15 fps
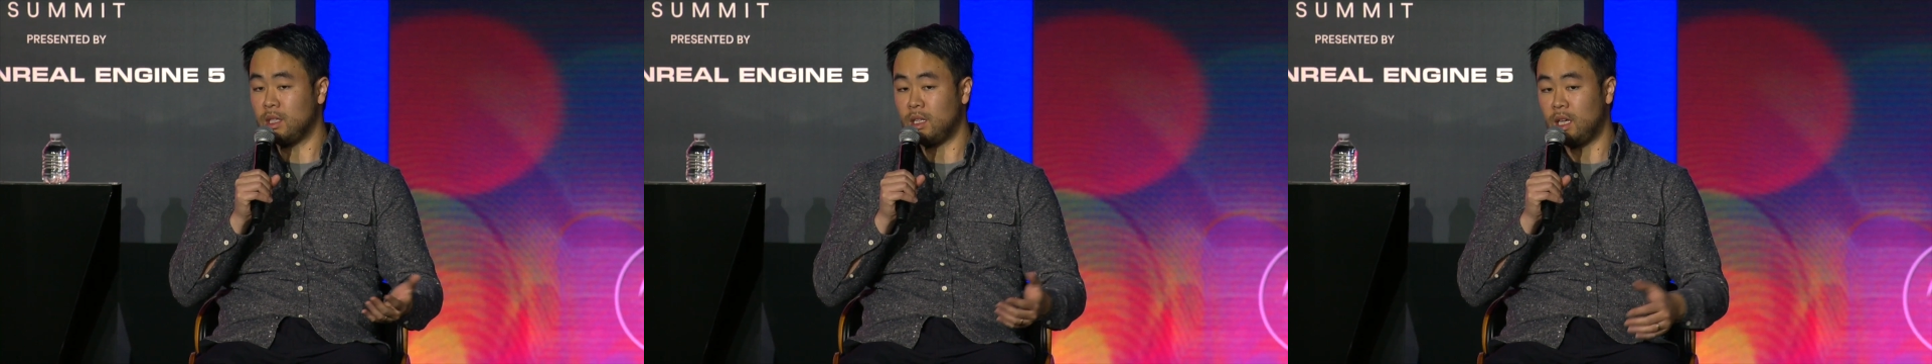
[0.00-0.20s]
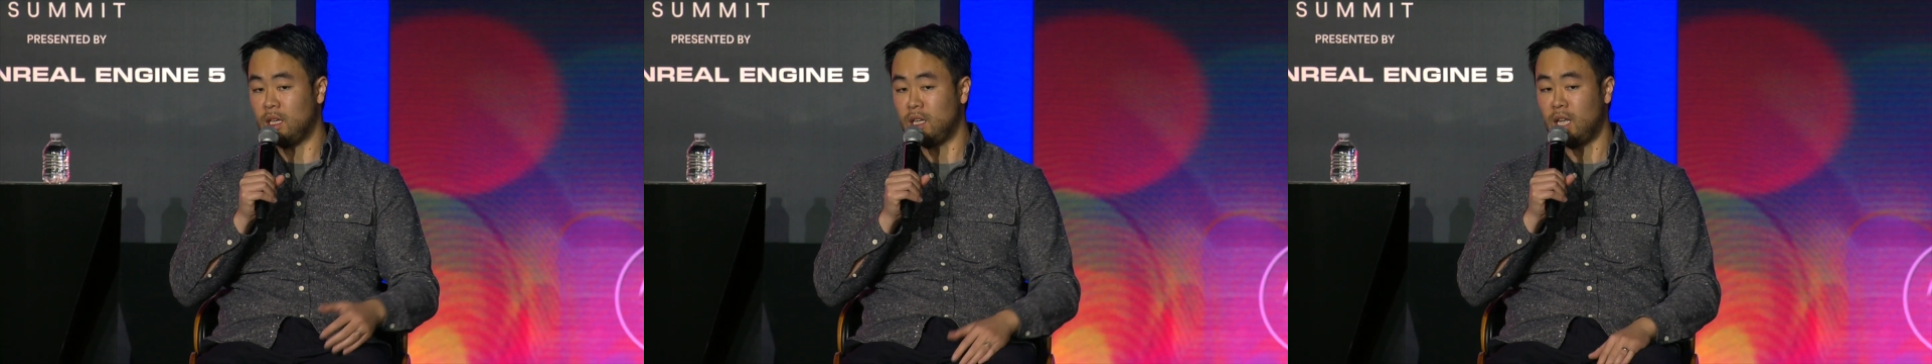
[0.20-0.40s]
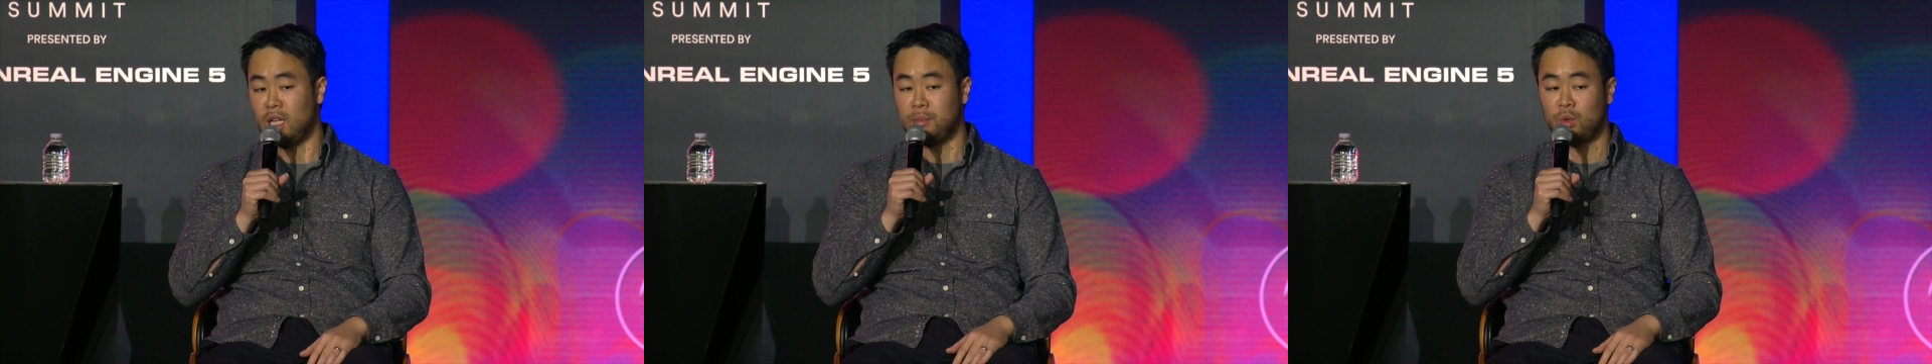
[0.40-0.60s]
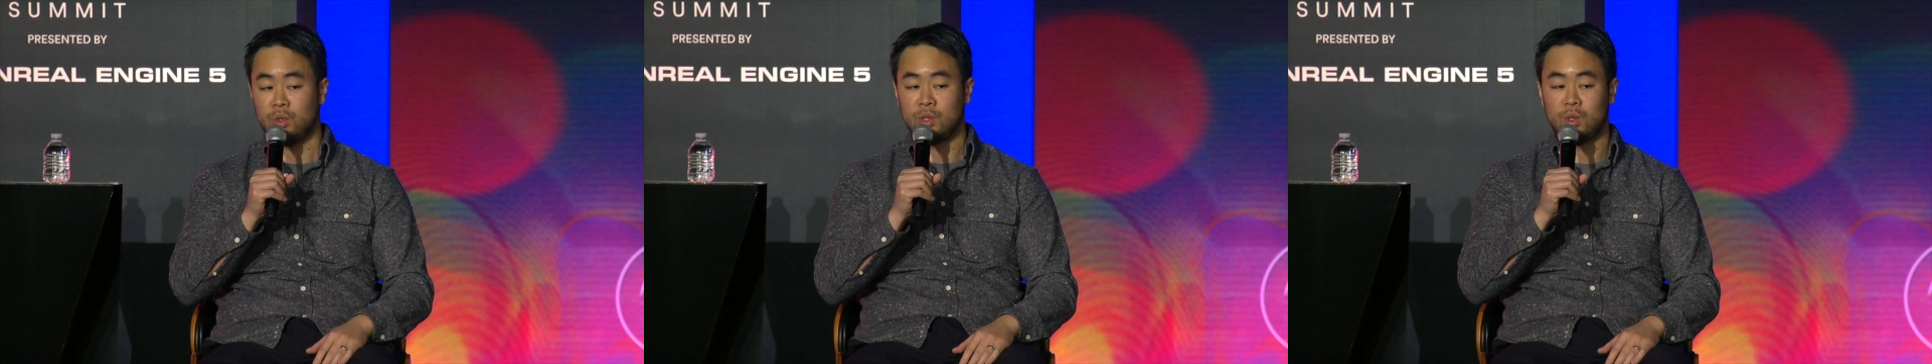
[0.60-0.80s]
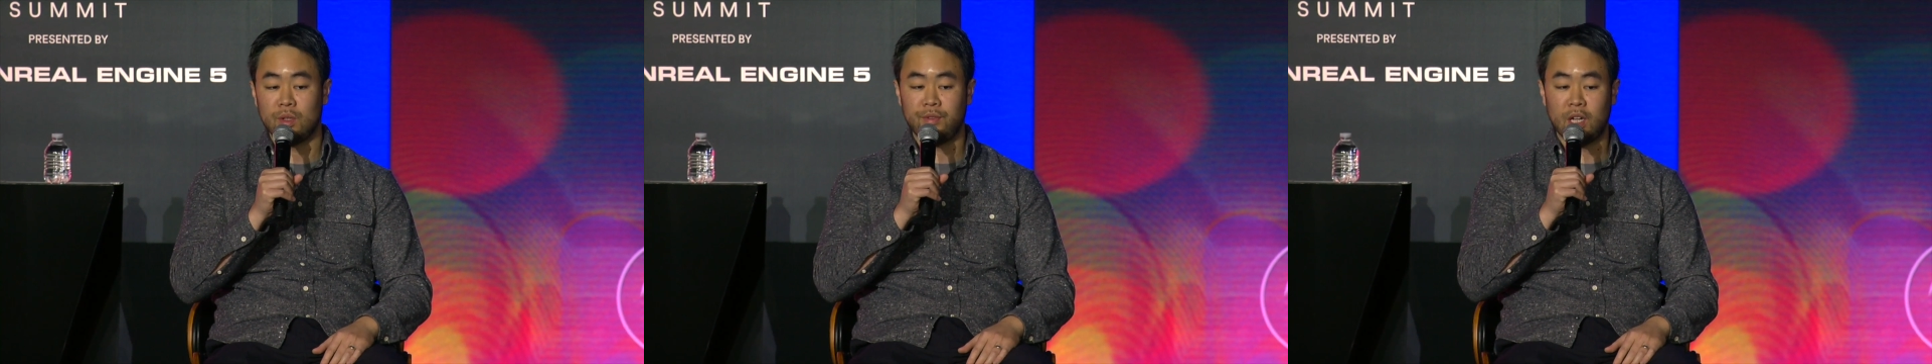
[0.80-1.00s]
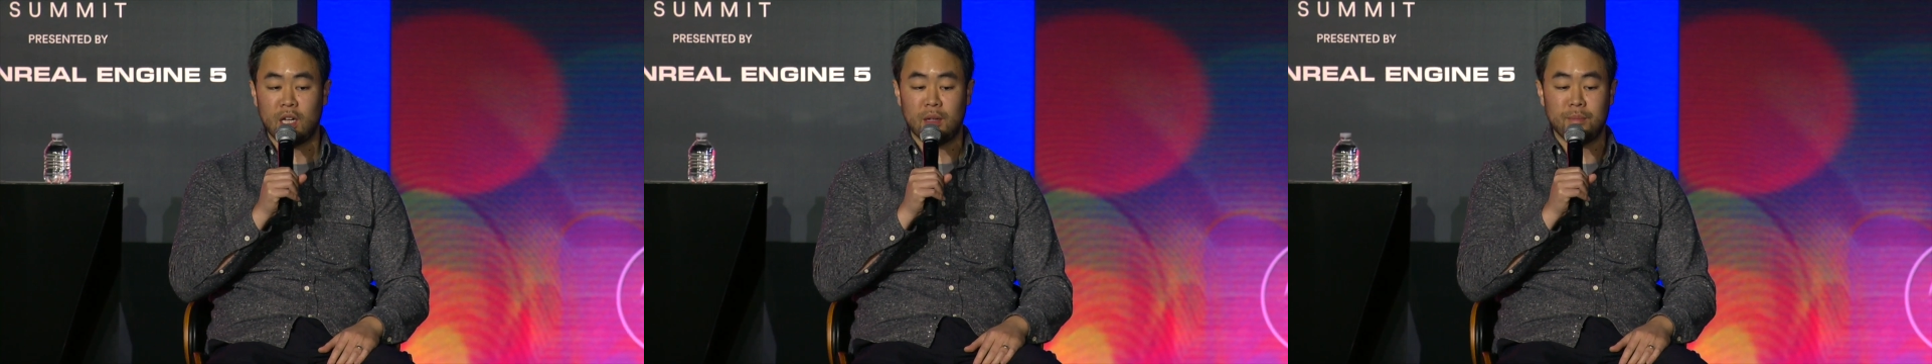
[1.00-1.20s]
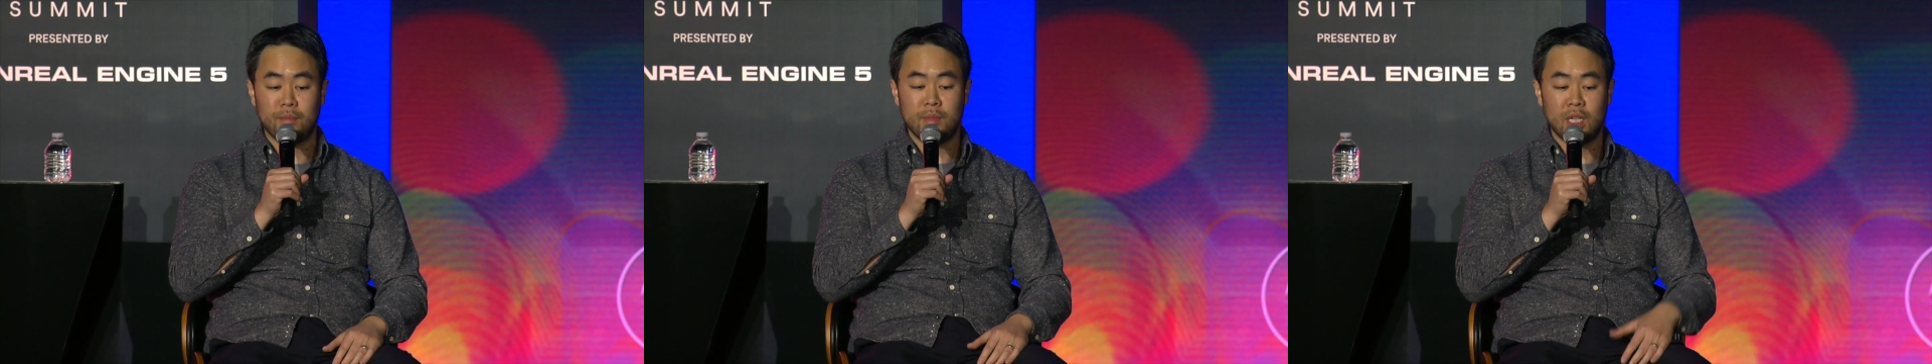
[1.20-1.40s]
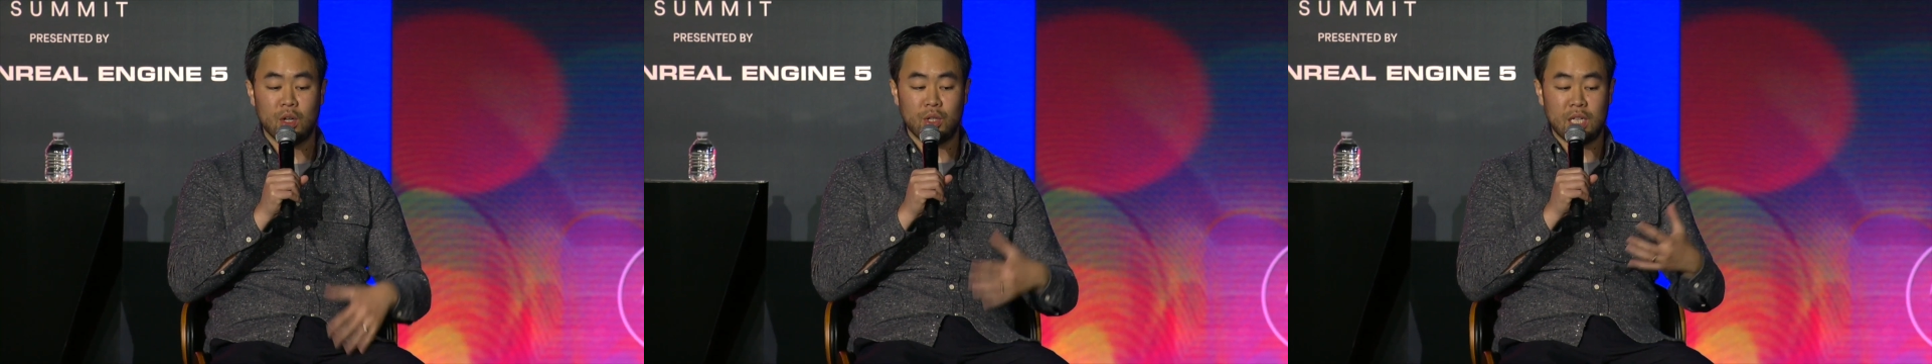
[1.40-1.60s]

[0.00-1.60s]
It enables sort of the